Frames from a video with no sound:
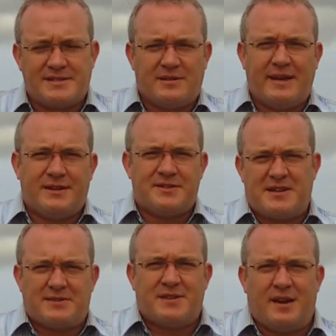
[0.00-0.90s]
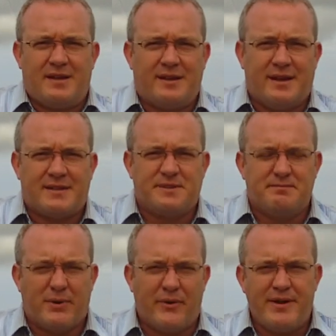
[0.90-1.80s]
still here just outside
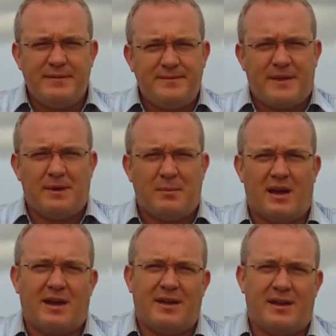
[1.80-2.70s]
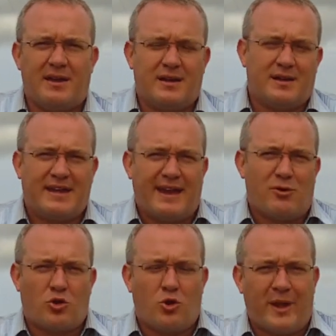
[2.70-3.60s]
St. Burien in my get
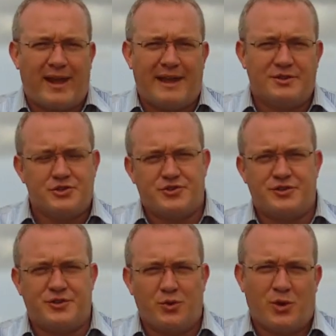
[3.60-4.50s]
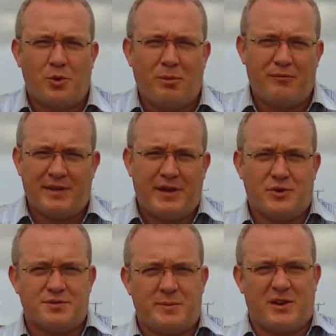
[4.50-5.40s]
out quick and just do a couple of
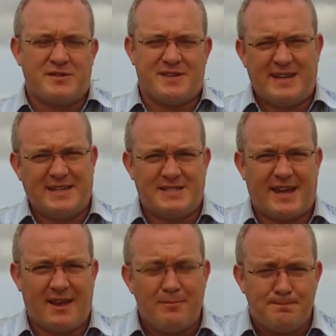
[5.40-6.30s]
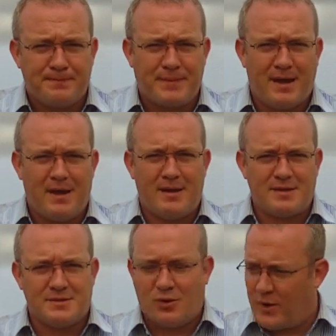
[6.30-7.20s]
videos because they need to get up
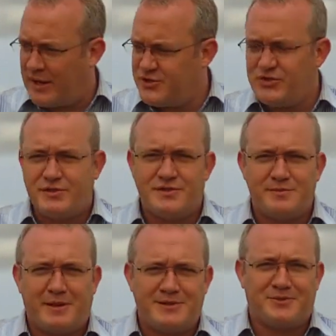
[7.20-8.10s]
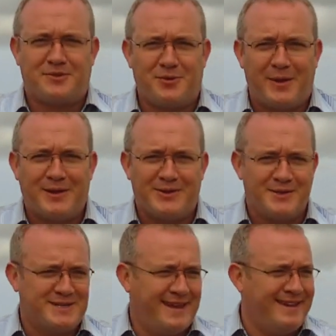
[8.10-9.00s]
location. So this is my sort of quick and
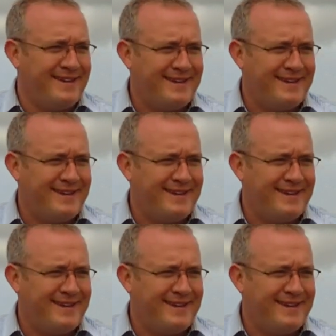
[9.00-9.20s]
dirty,